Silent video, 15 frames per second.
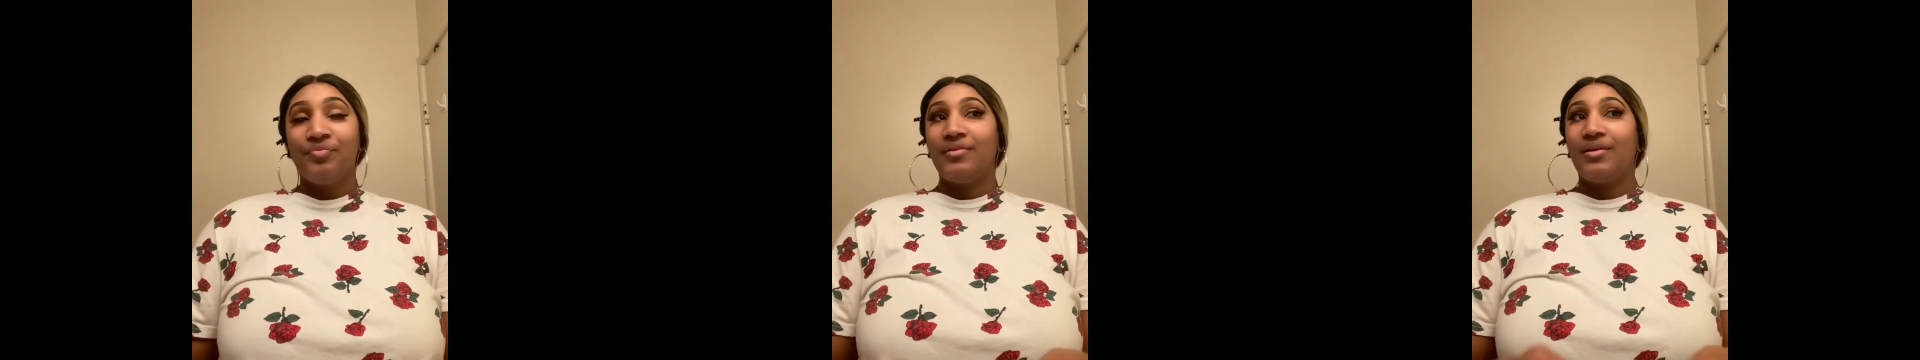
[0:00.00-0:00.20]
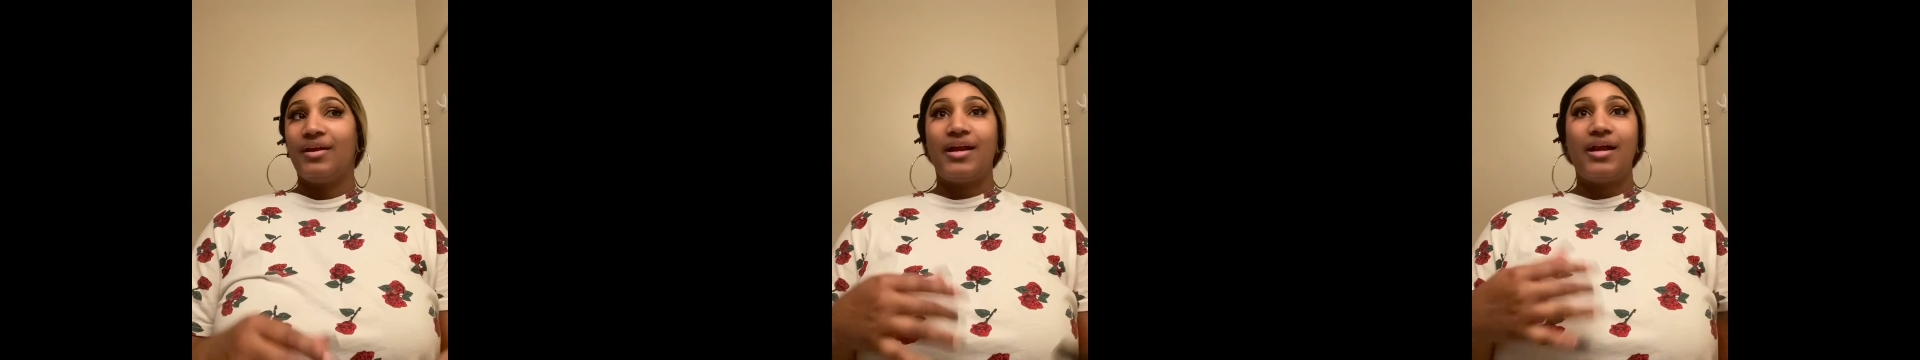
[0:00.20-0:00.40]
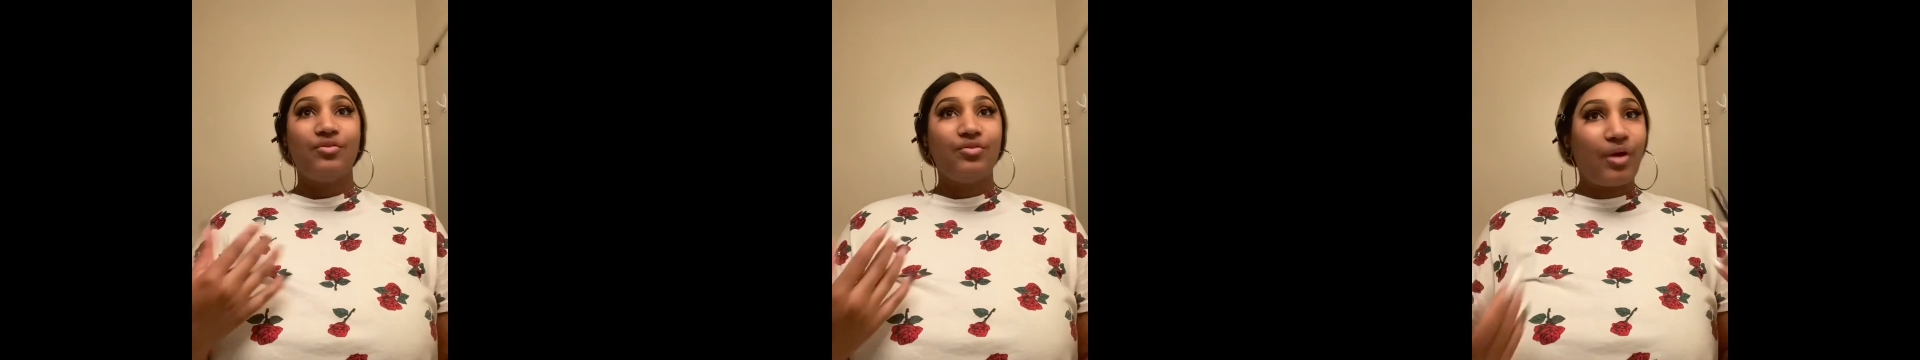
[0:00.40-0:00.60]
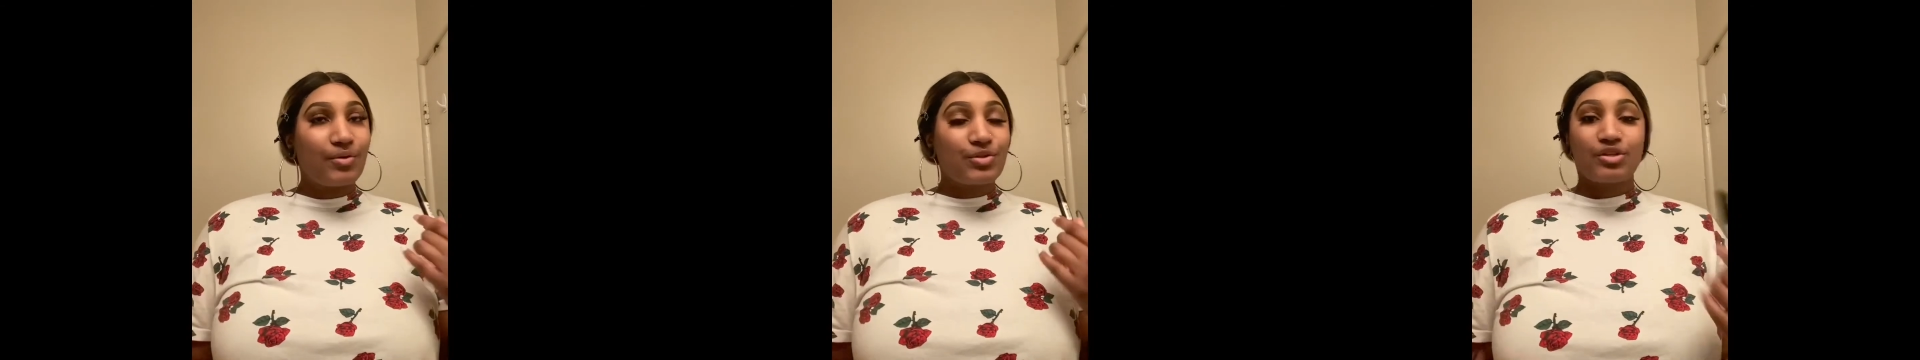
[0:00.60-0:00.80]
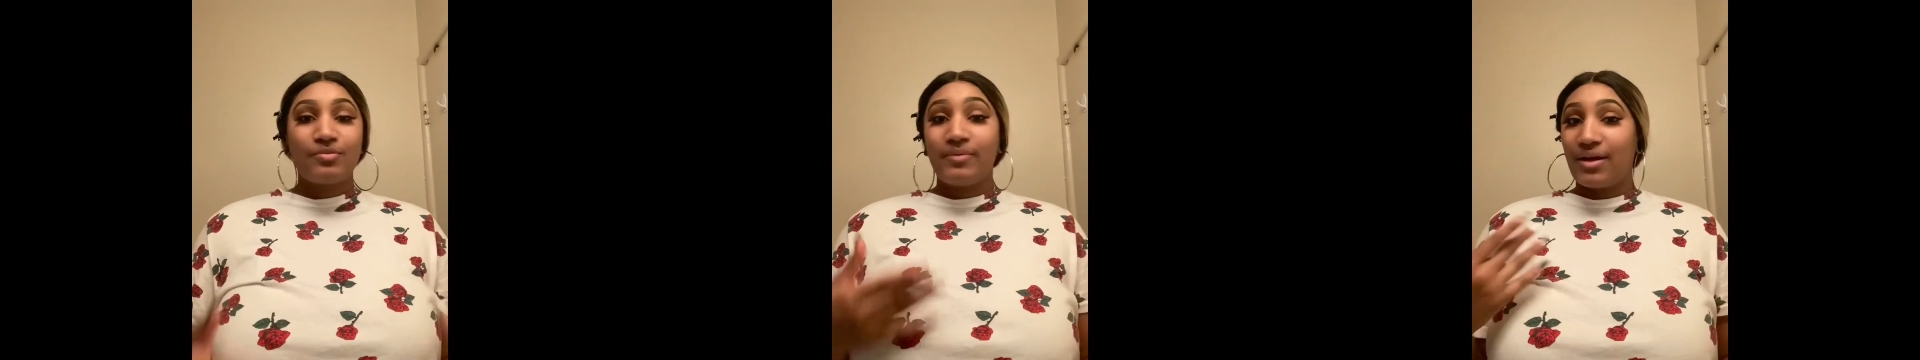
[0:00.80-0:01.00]
and I knew I was
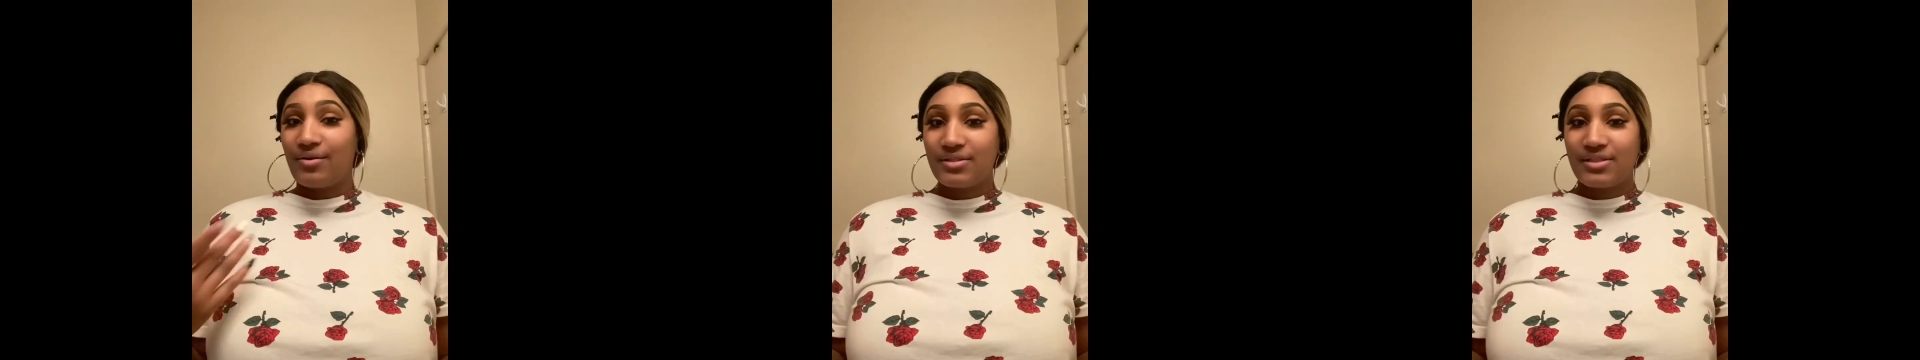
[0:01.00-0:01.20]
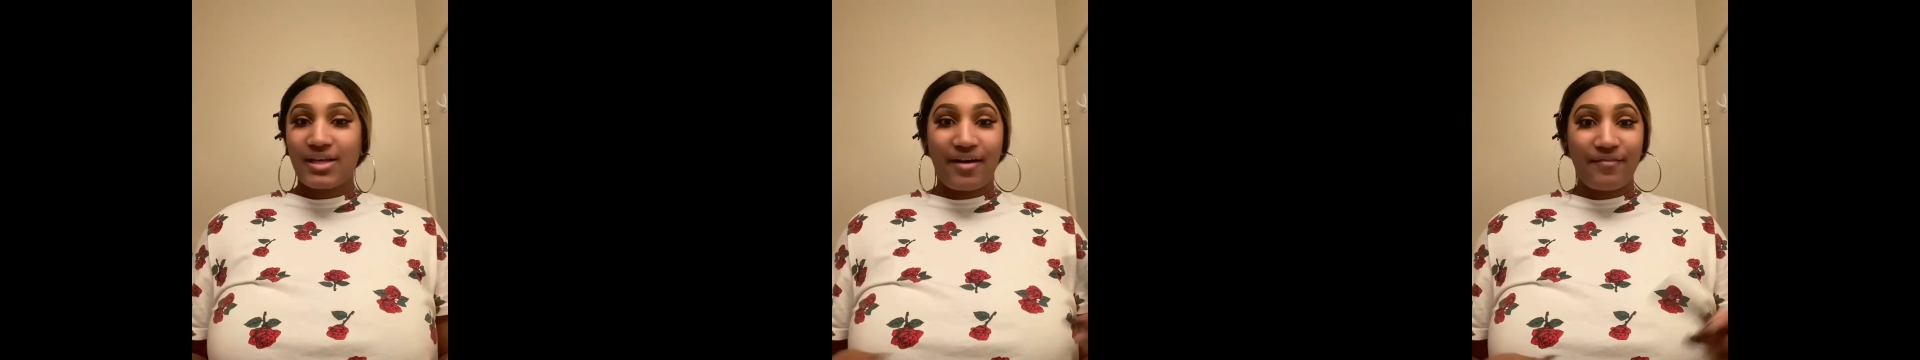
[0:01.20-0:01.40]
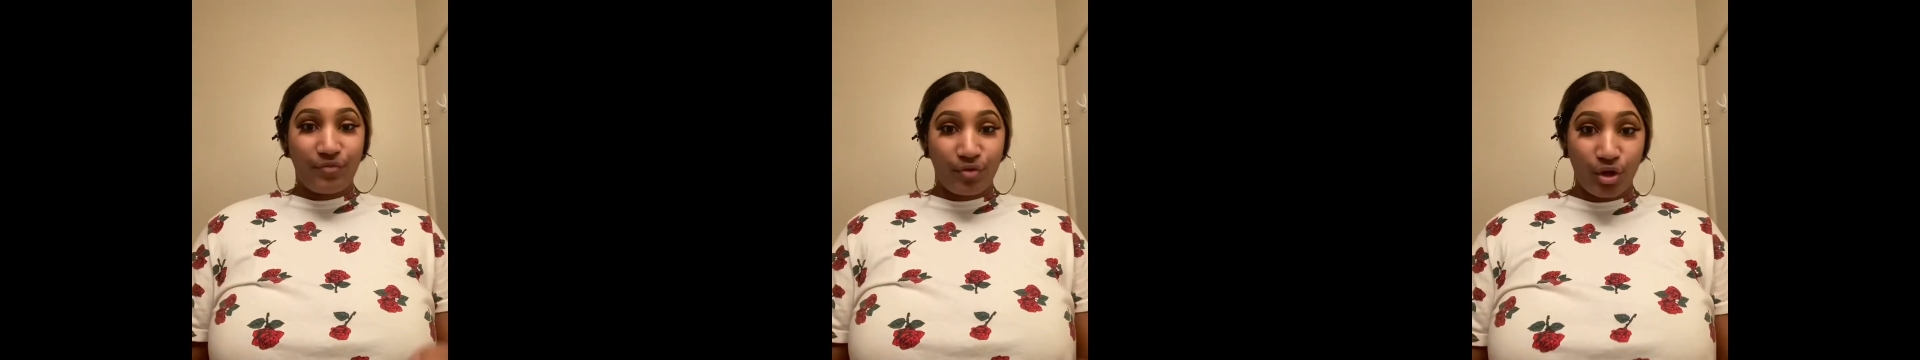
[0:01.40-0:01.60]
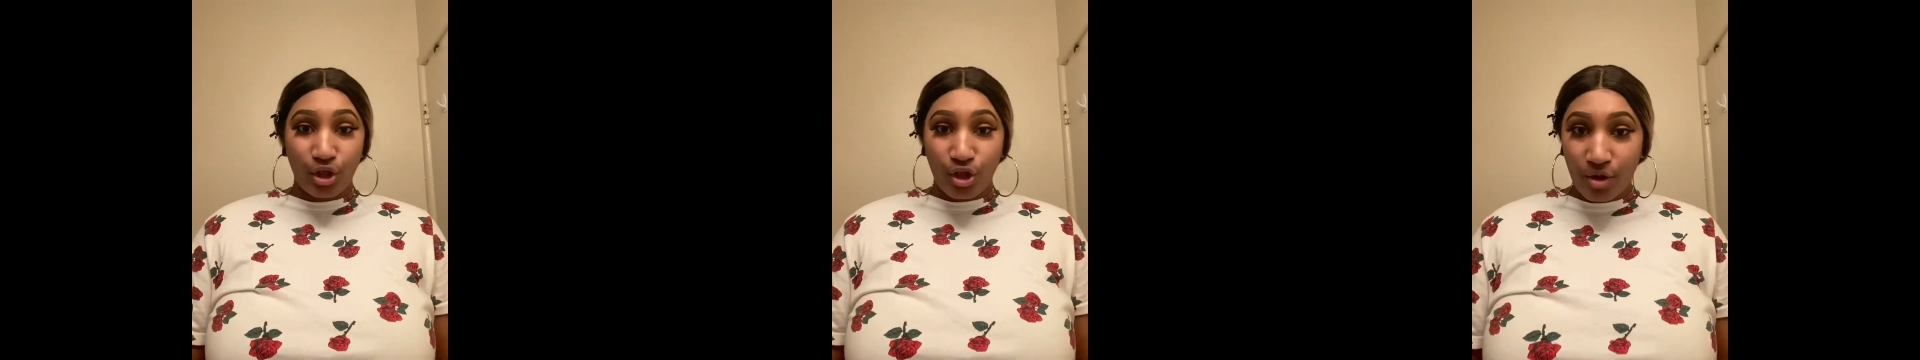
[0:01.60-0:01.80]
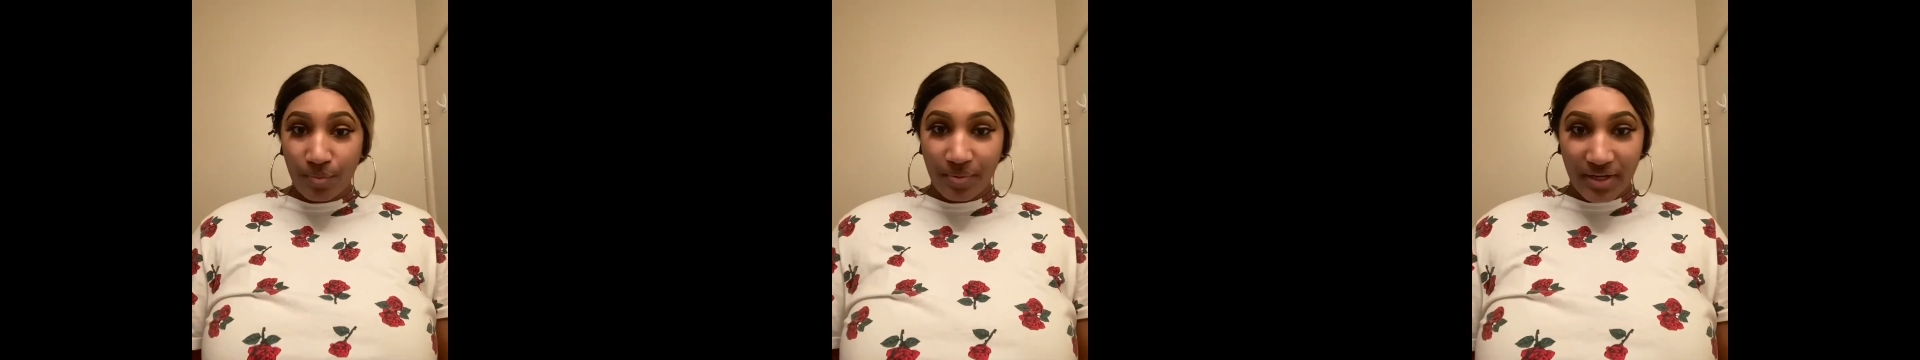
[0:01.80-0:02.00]
going to be outside for a
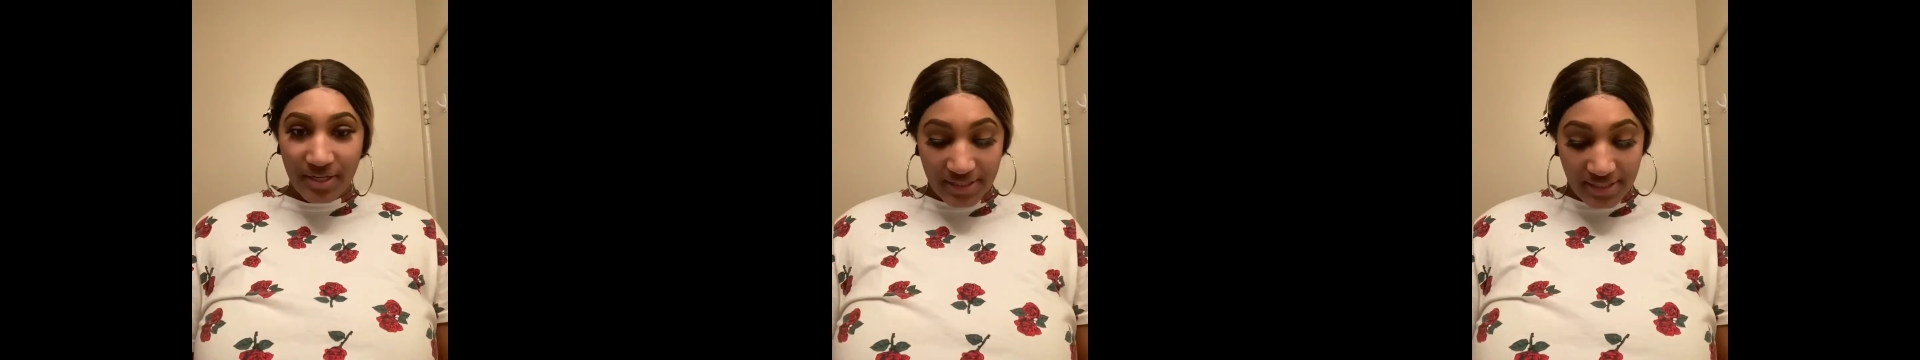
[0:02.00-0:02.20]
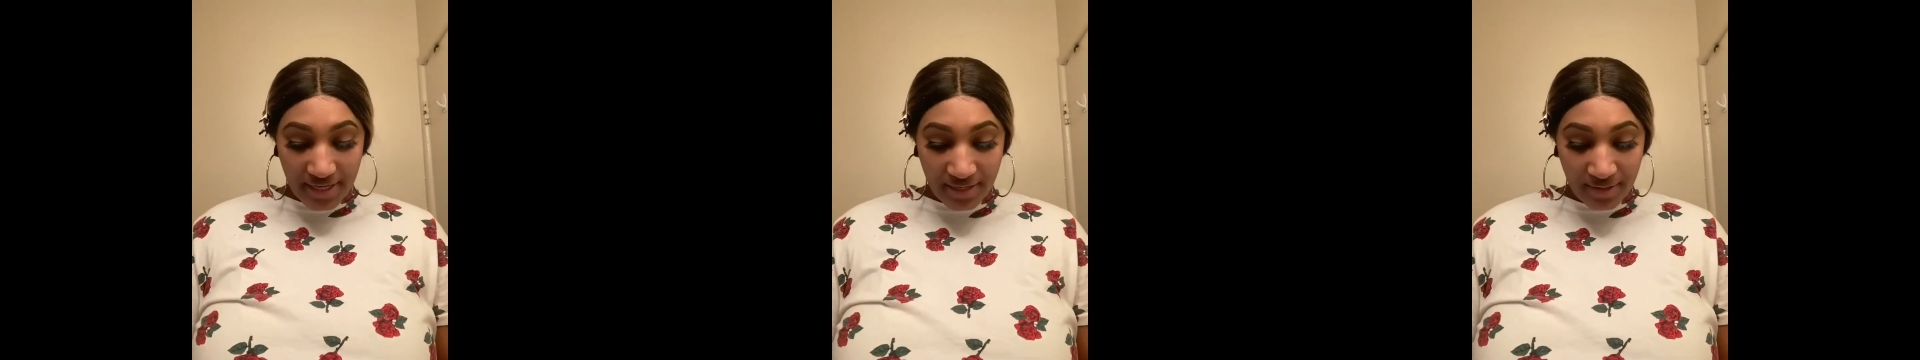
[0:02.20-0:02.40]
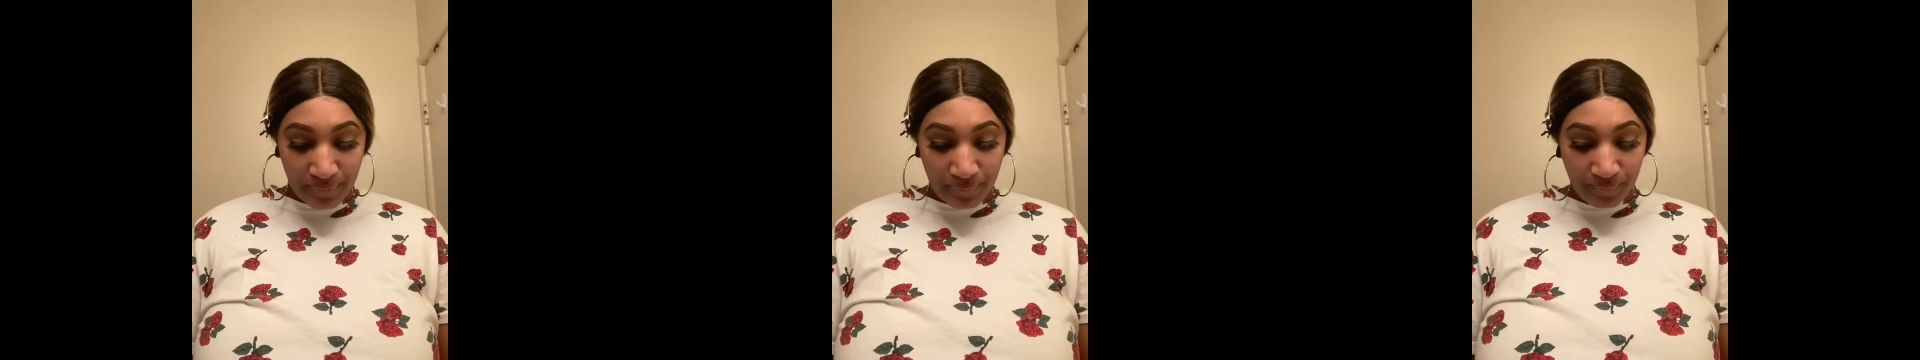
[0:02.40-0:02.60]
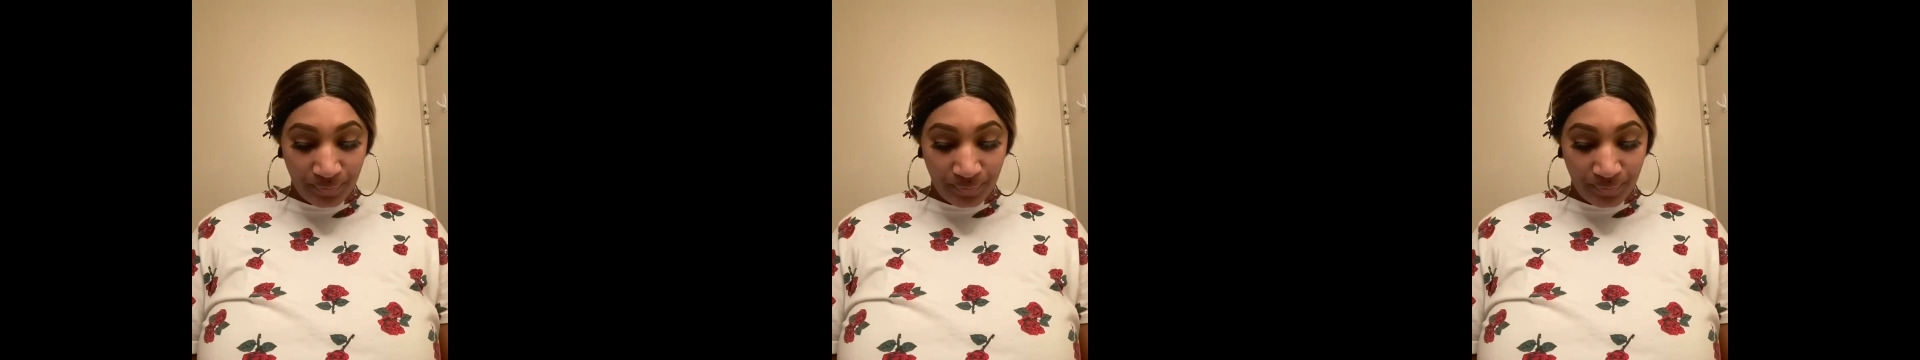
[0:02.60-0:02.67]
long period of time,